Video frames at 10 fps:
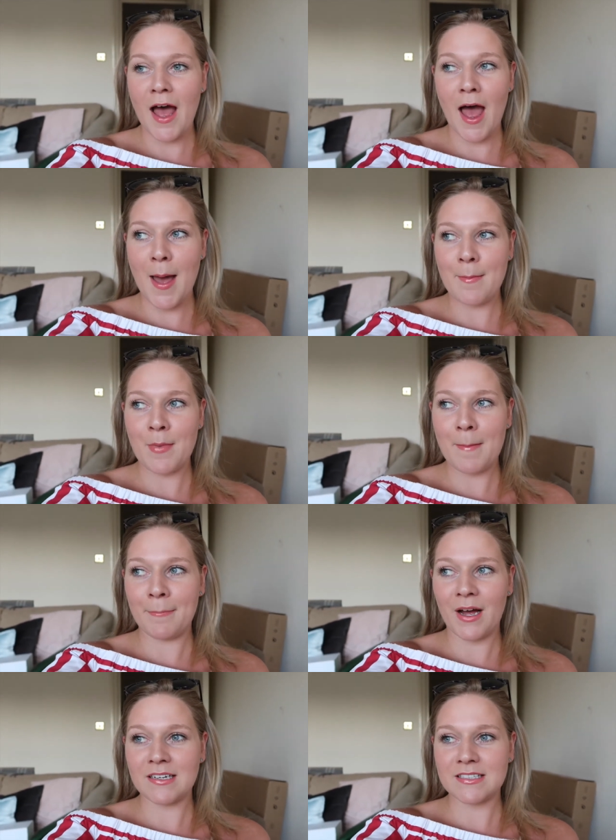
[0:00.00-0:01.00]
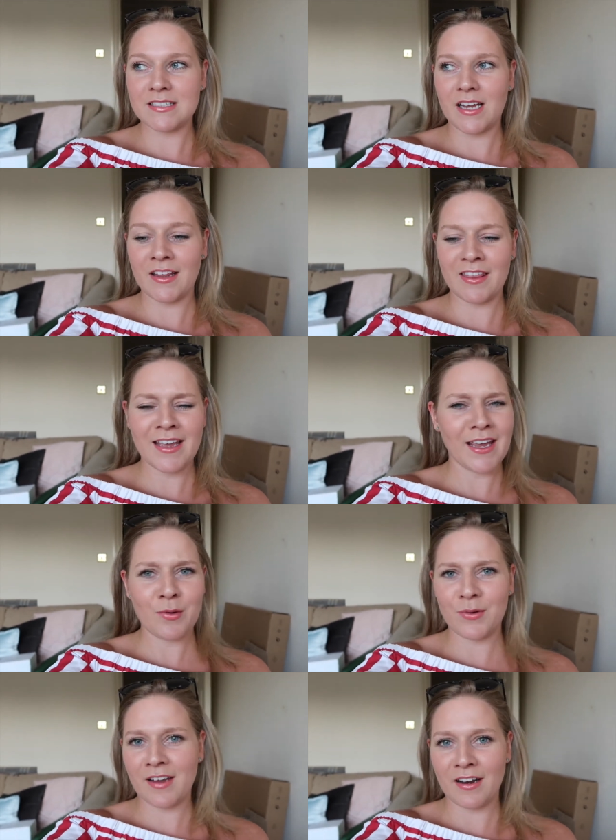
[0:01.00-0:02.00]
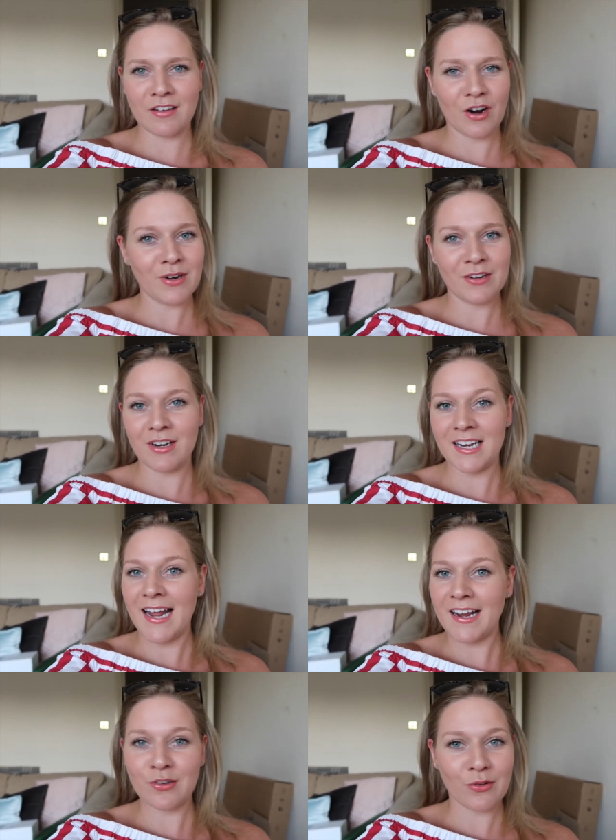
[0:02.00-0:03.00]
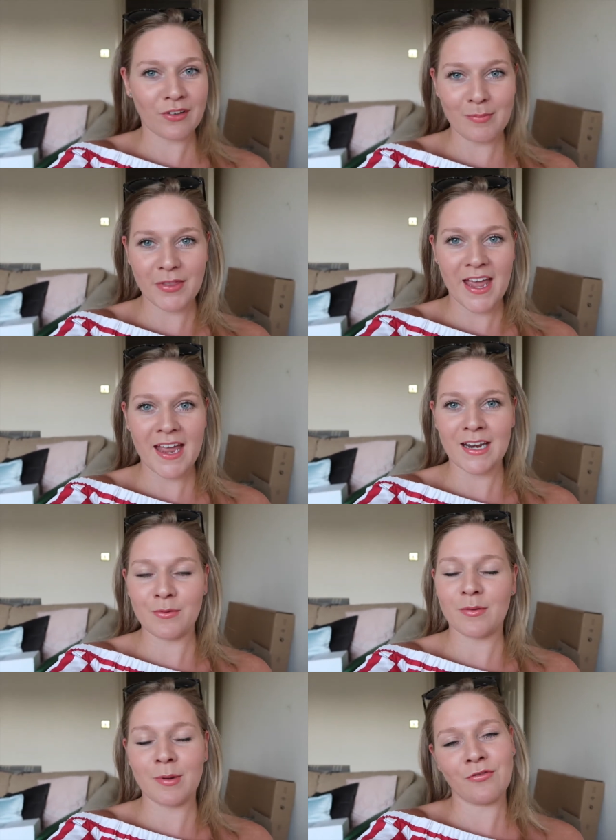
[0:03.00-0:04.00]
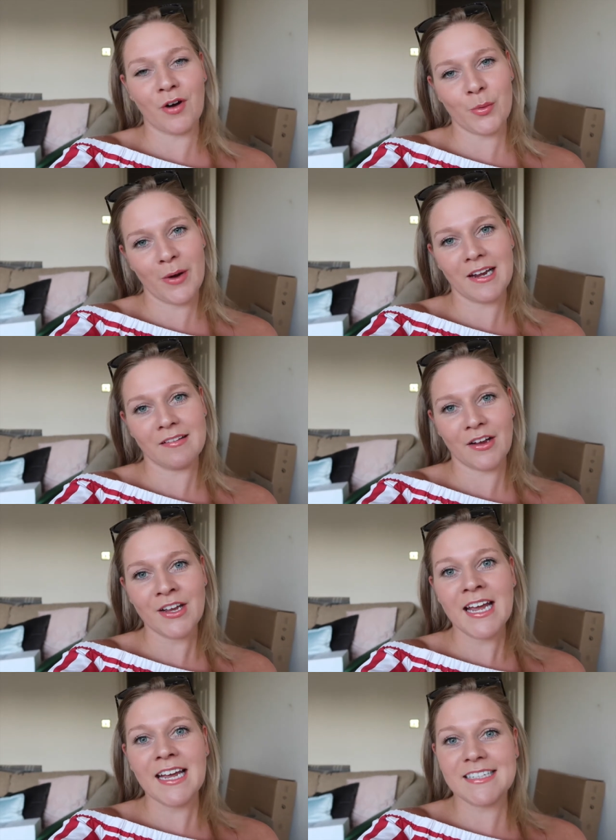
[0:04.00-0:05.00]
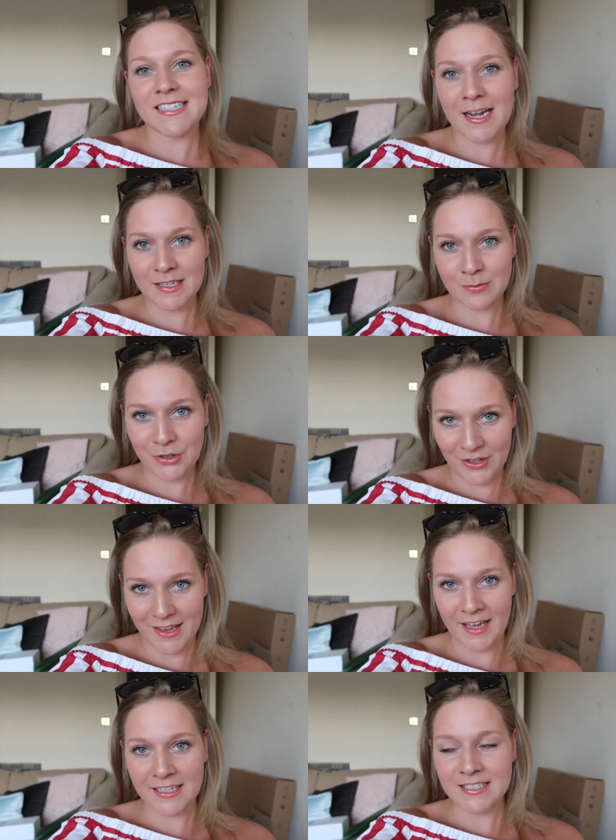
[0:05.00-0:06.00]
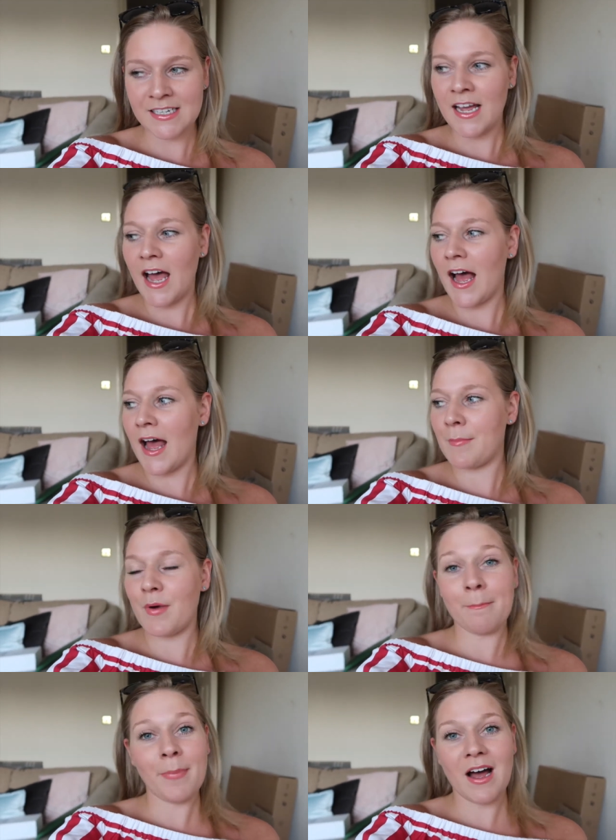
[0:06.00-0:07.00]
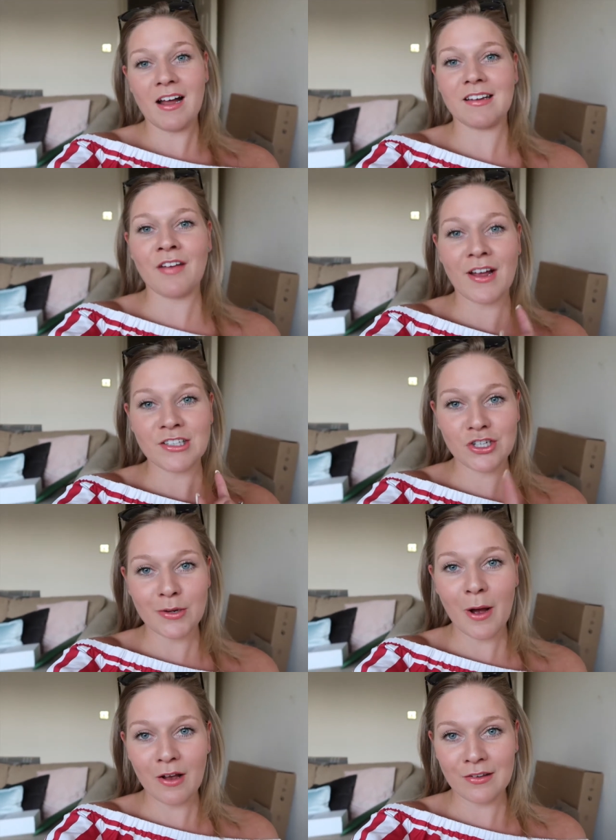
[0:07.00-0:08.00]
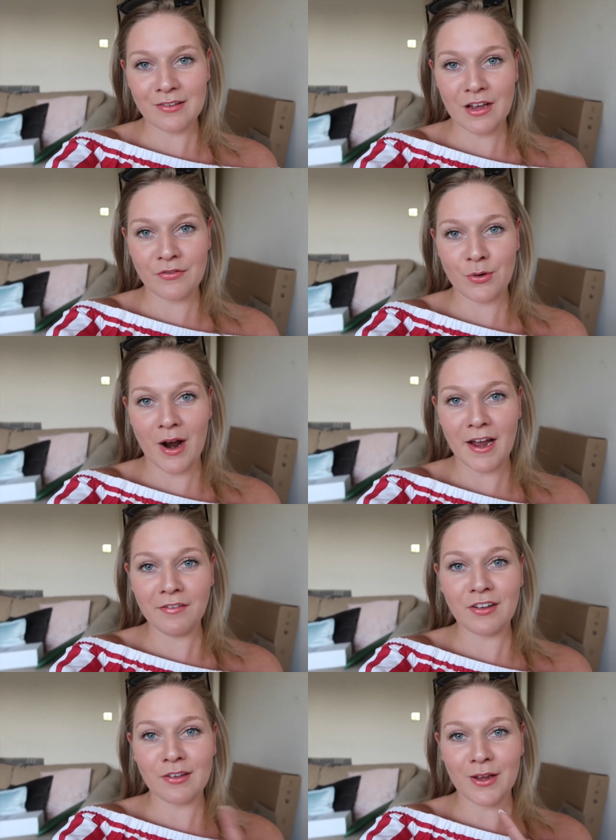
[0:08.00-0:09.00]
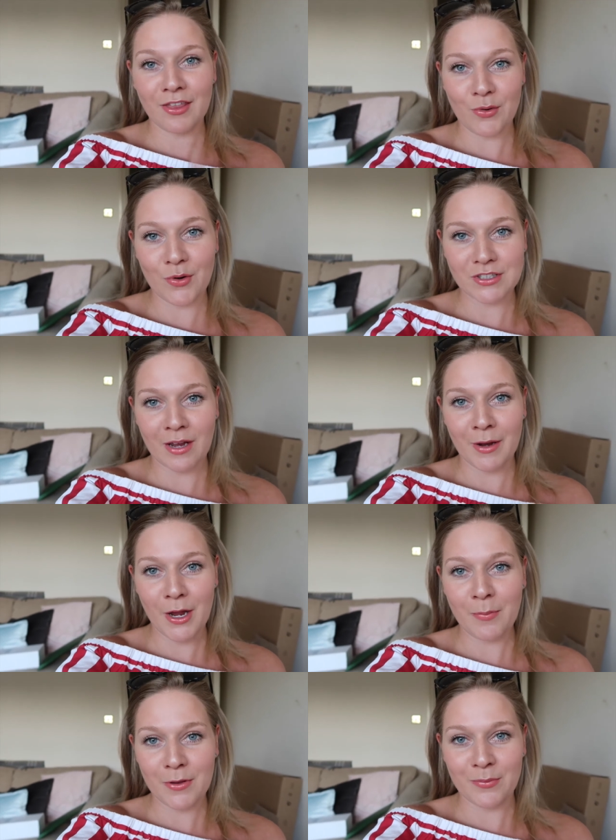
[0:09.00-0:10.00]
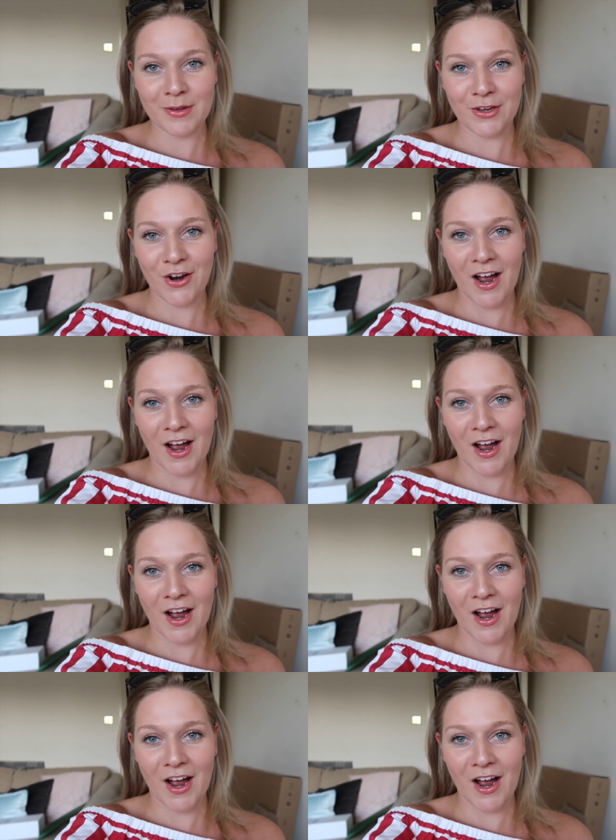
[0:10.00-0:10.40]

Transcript: um, but I think it was going to start really, really late or something, and it was a bit far away, so he didn't end up doing that. Um, but I've had two parcels that have arrived, so I thought I might open them with you